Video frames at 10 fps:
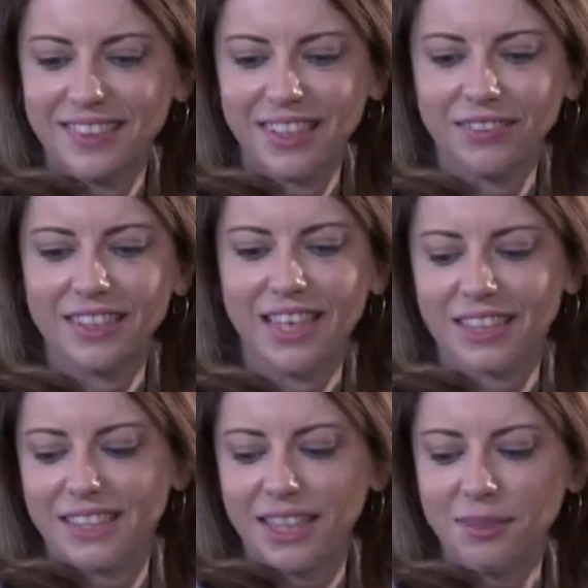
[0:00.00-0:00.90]
Now, the
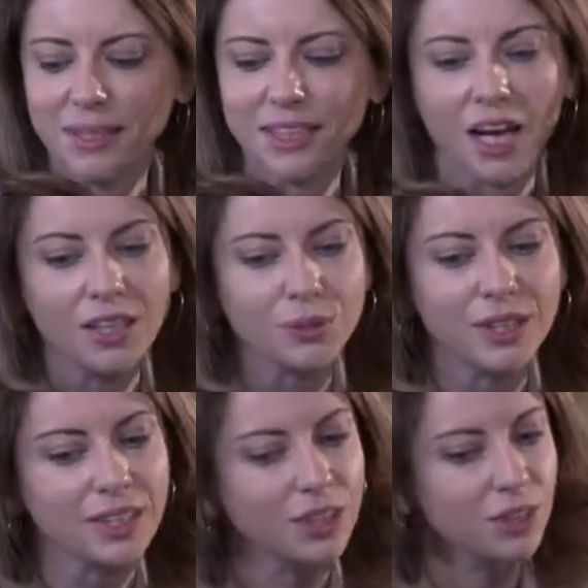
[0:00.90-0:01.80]
next statement I'll
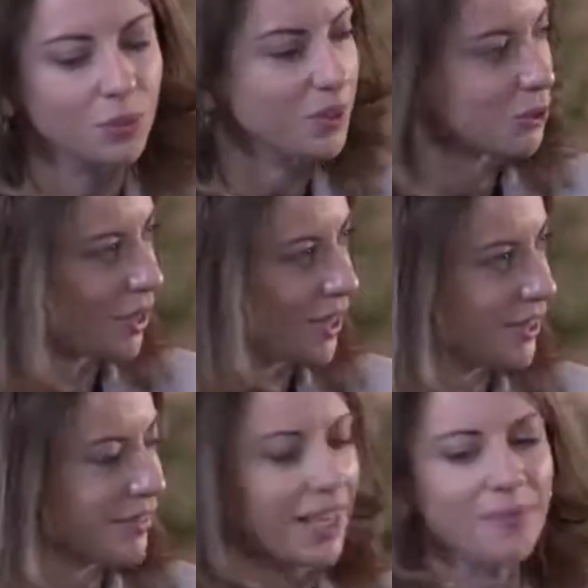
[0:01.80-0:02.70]
read and you will try,
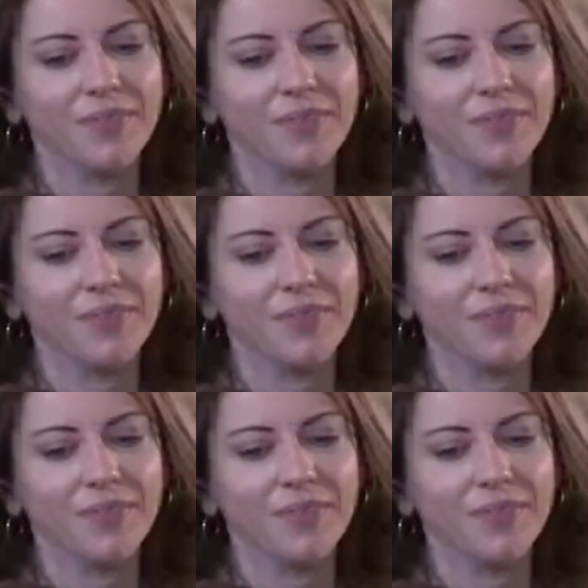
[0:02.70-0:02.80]
okay? Mm